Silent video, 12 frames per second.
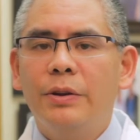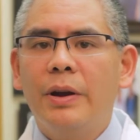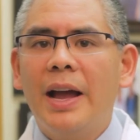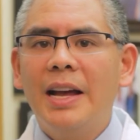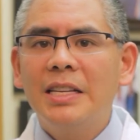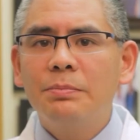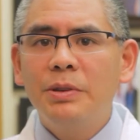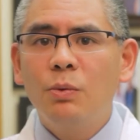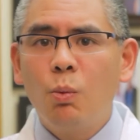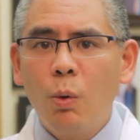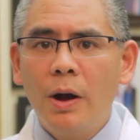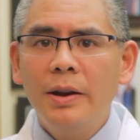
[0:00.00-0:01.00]
has
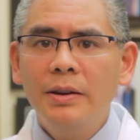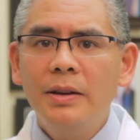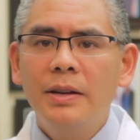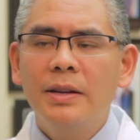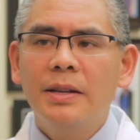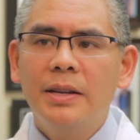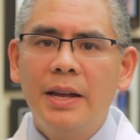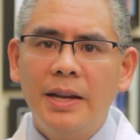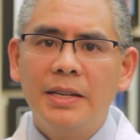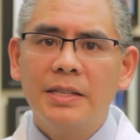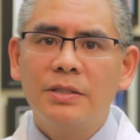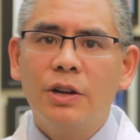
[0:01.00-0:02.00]
been one
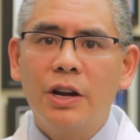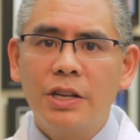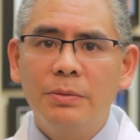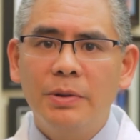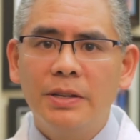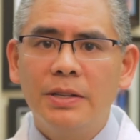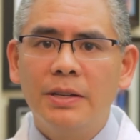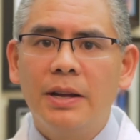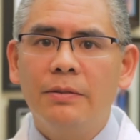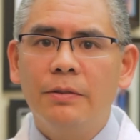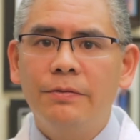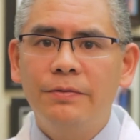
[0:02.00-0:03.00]
case documented
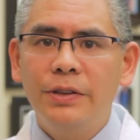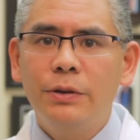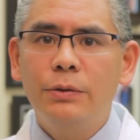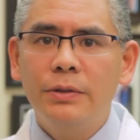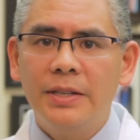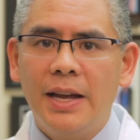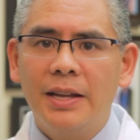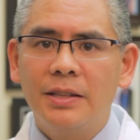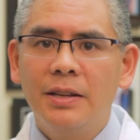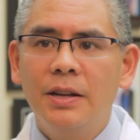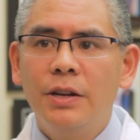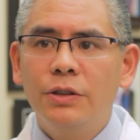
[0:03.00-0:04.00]
of a fetal death
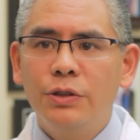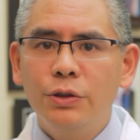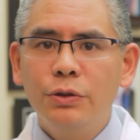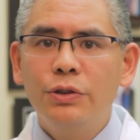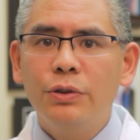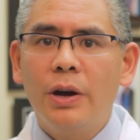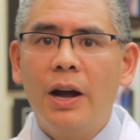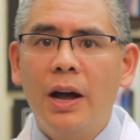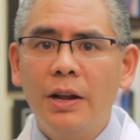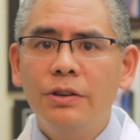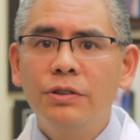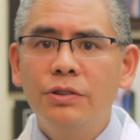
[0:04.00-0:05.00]
due to
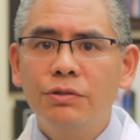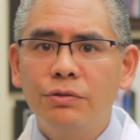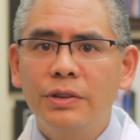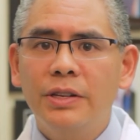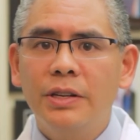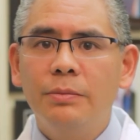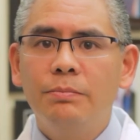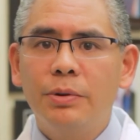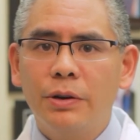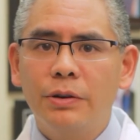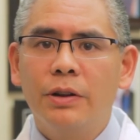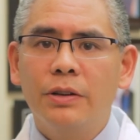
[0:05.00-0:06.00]
untreated
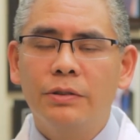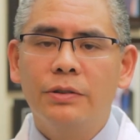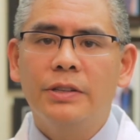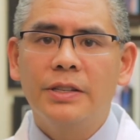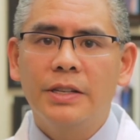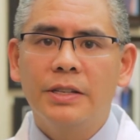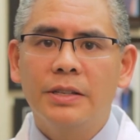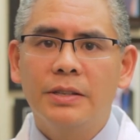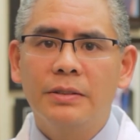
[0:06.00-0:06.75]
periodontal disease.